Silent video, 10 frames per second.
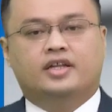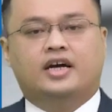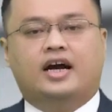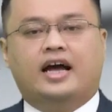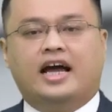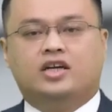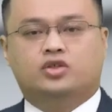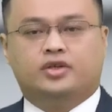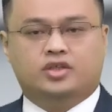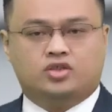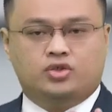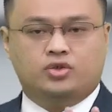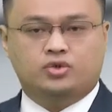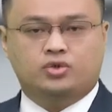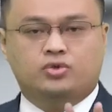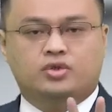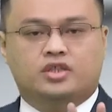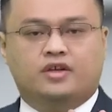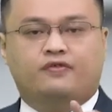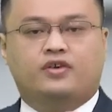there are actually 2
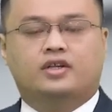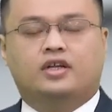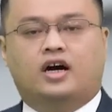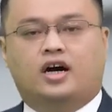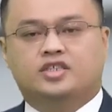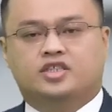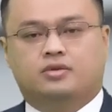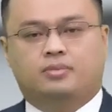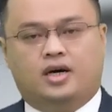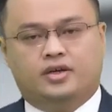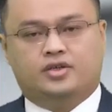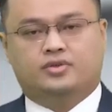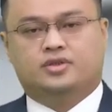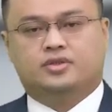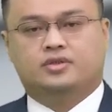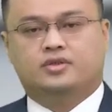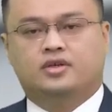different oxygen molecules.